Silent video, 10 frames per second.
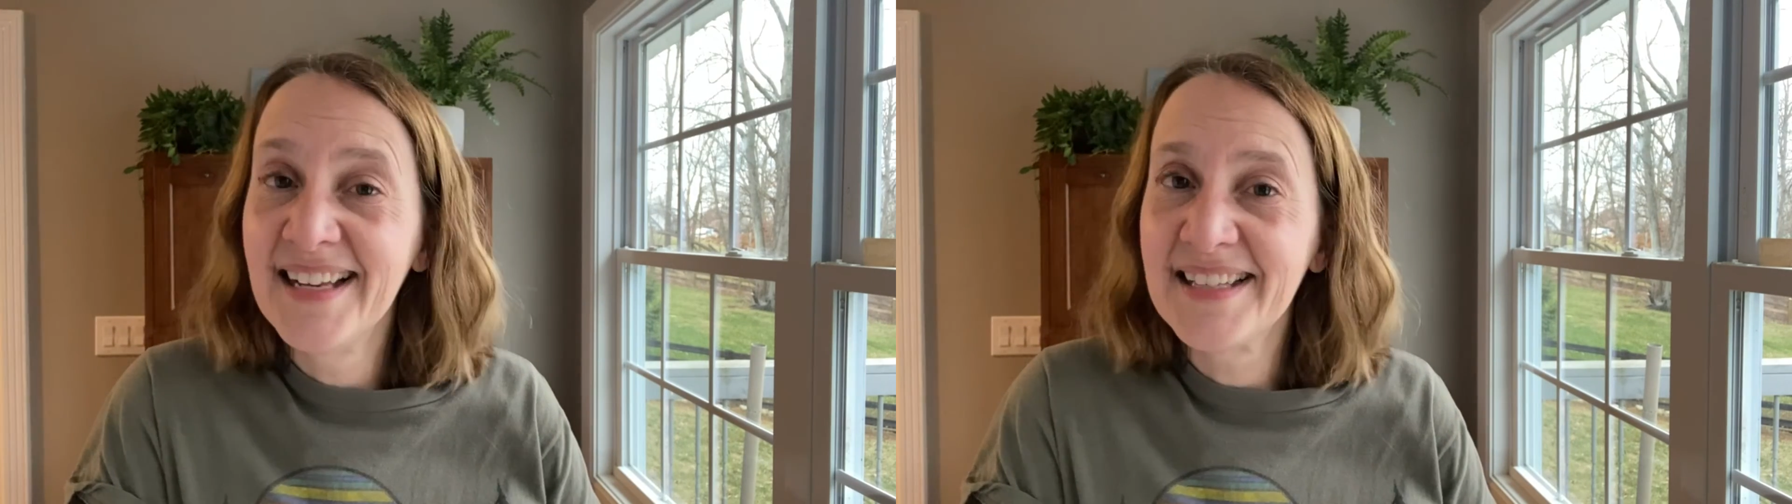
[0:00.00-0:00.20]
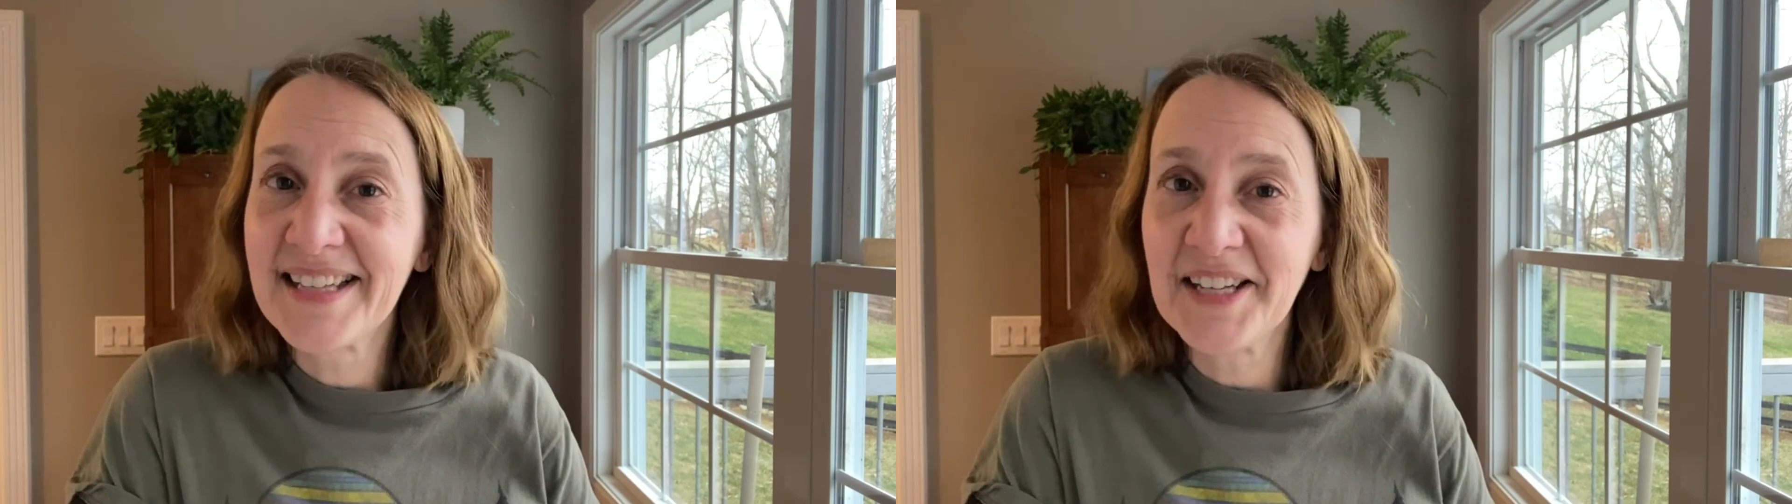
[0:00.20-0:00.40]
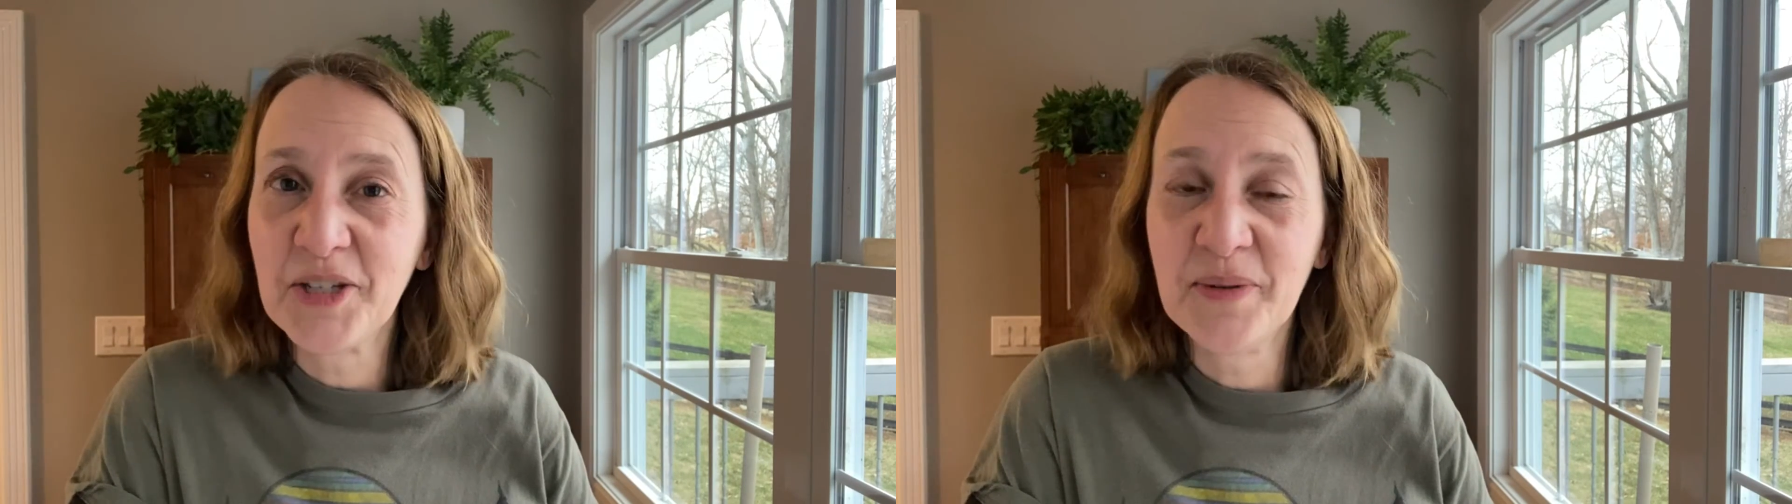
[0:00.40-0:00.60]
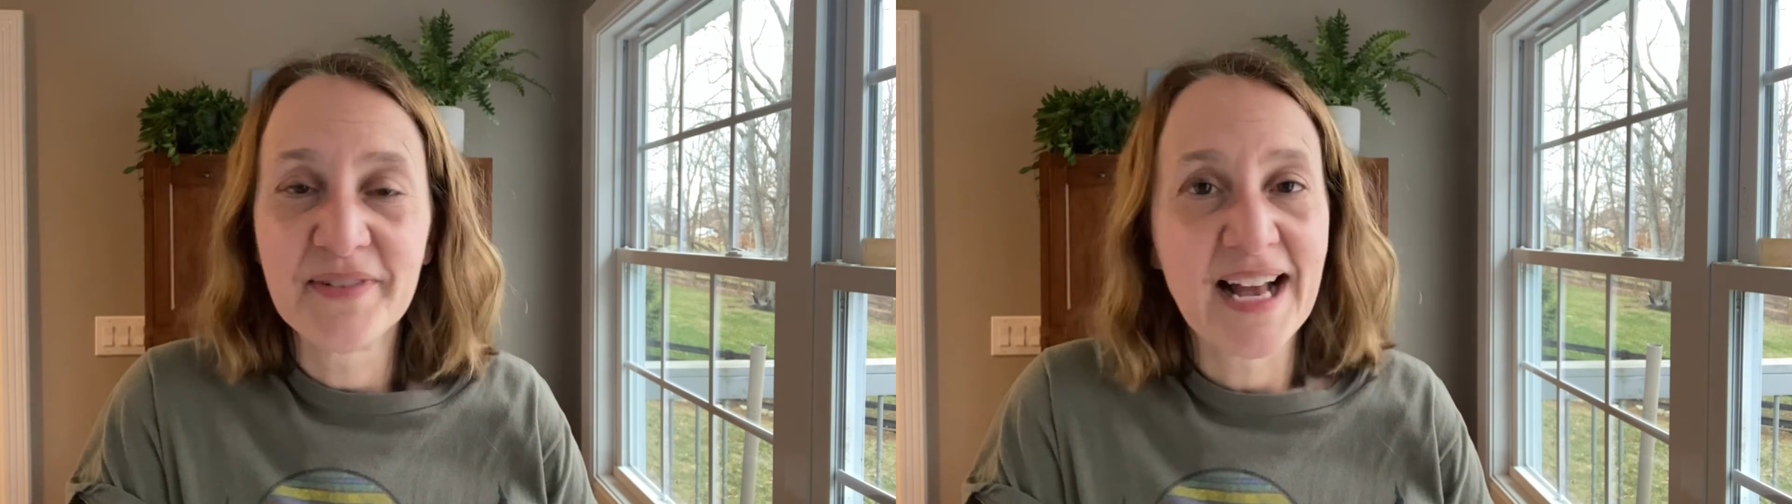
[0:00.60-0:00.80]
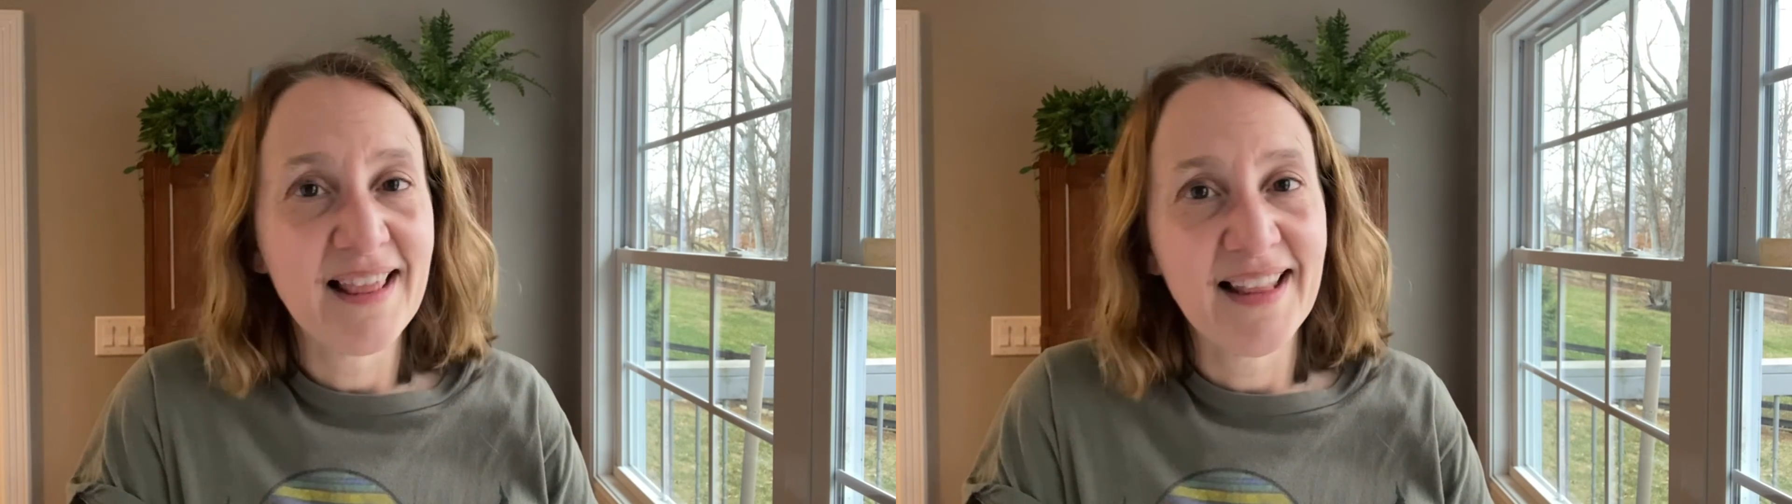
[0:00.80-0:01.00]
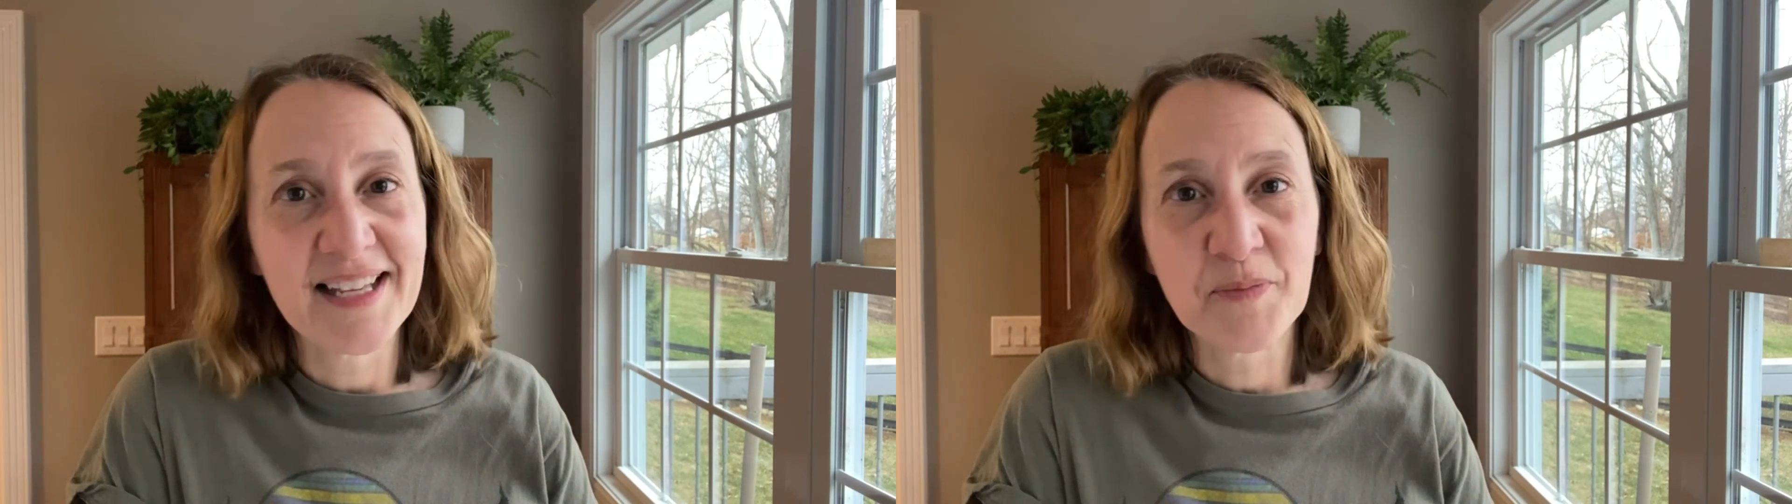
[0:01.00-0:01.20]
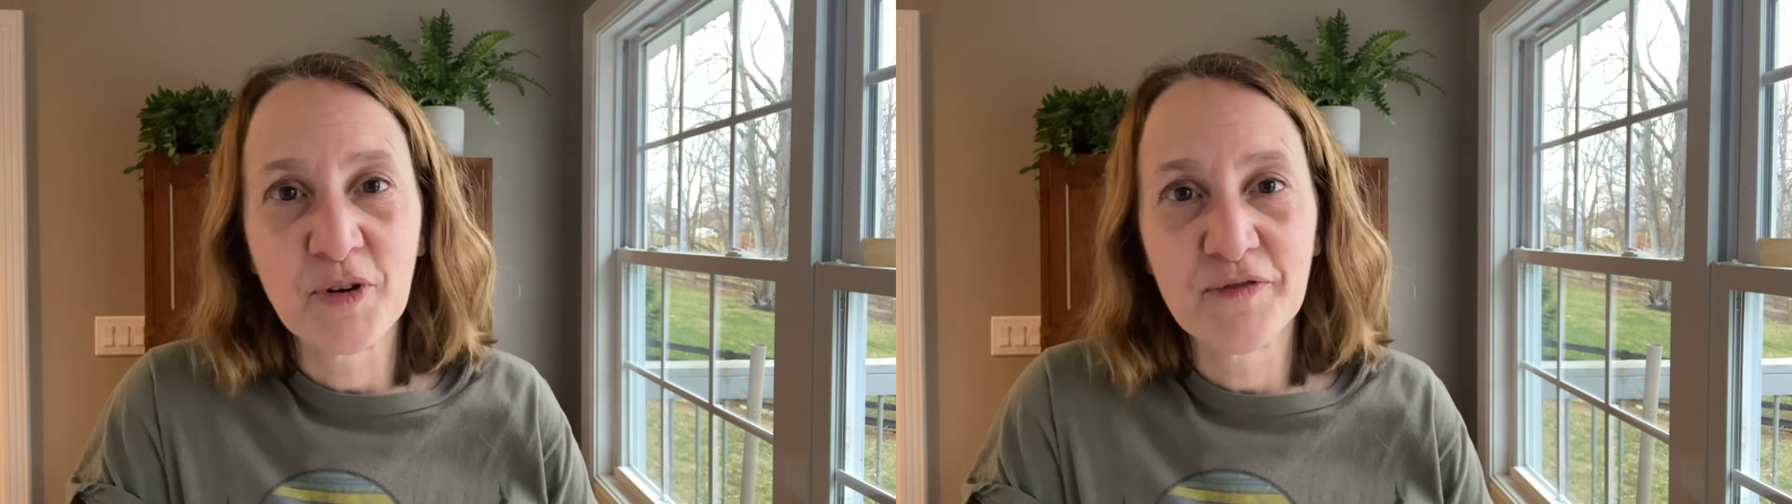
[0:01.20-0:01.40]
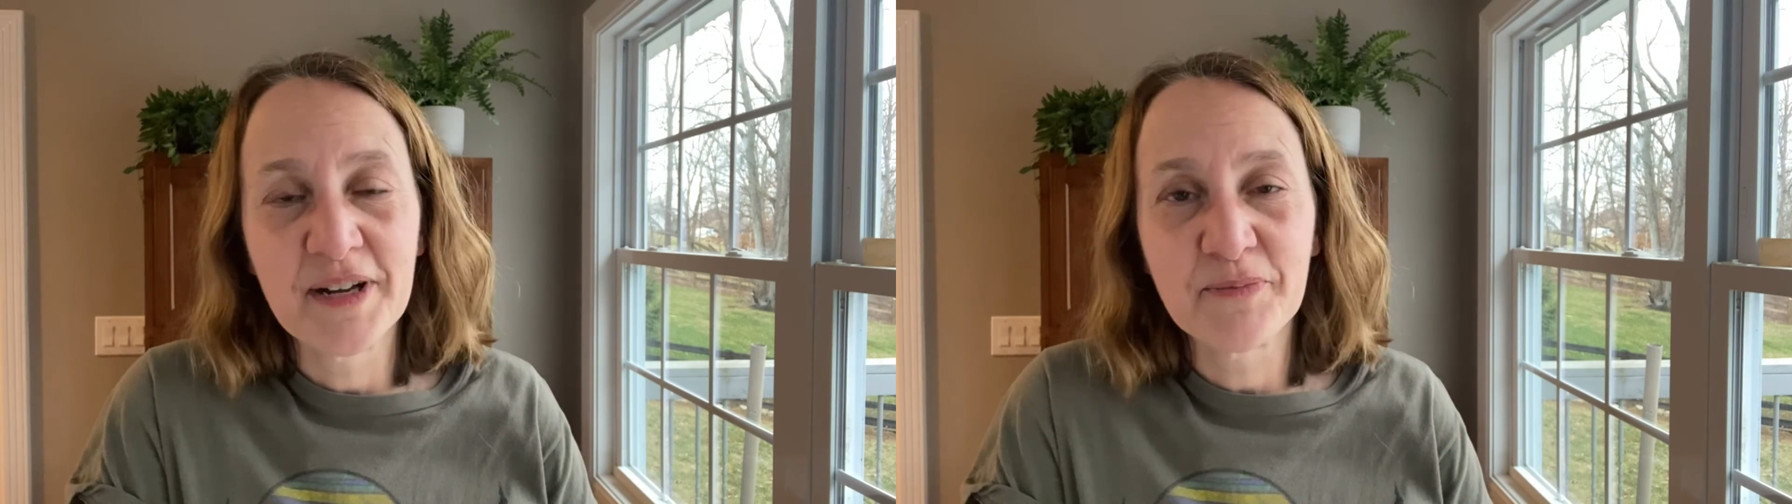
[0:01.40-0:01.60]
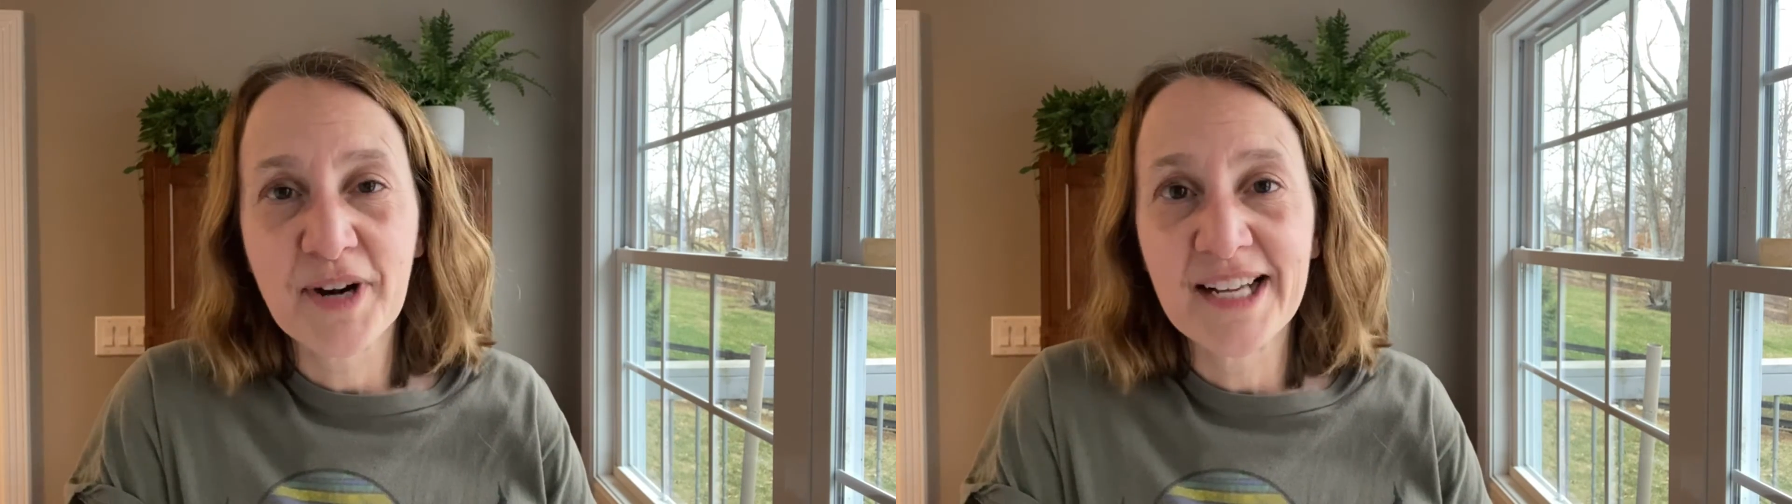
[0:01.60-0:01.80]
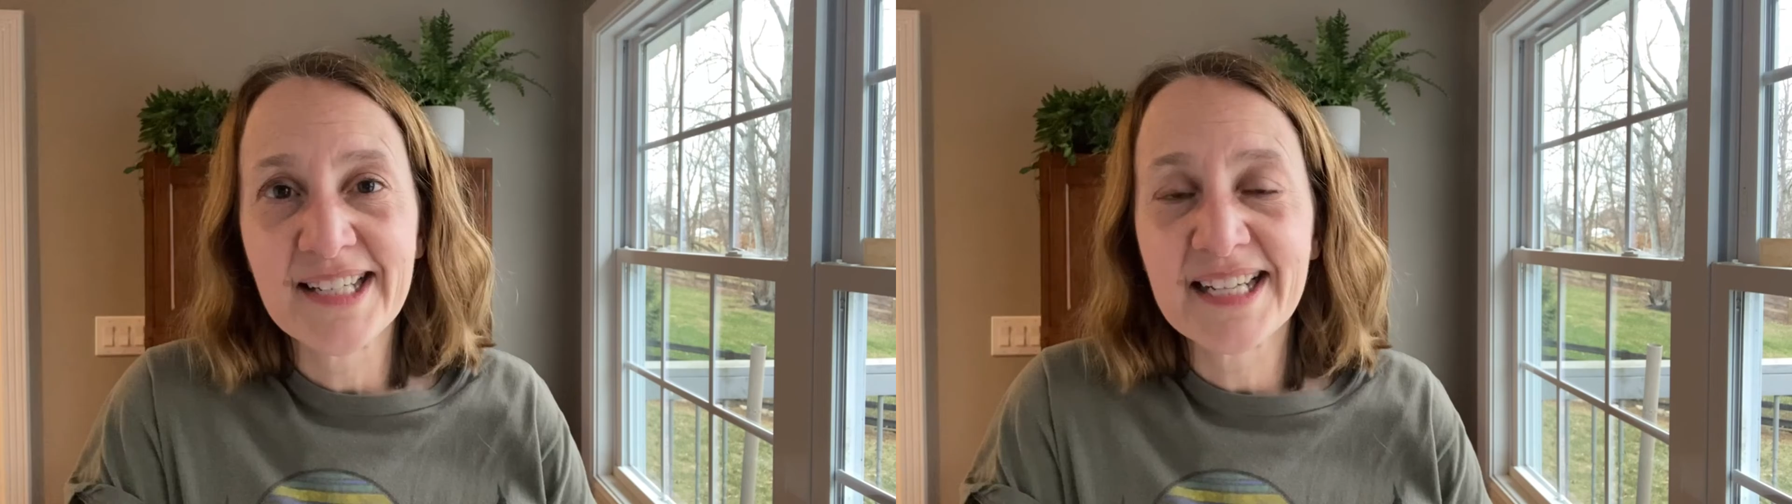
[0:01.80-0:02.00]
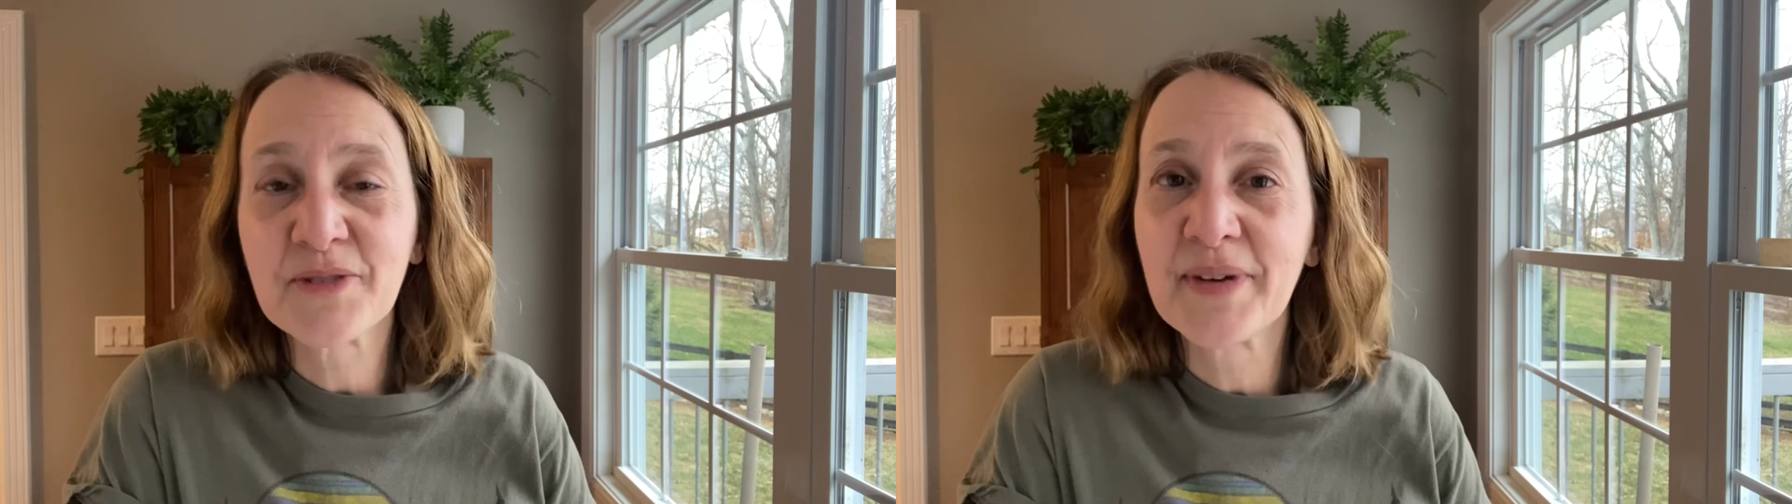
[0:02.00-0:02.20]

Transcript: Stay tuned, we've got lots more fun projects,